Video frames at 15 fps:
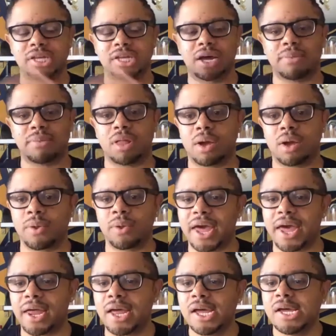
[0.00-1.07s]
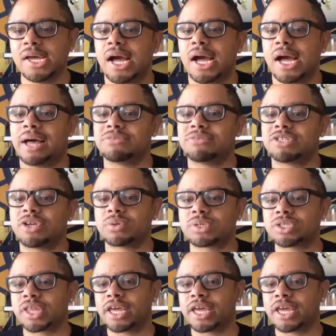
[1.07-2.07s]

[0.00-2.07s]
come along with that. So thank you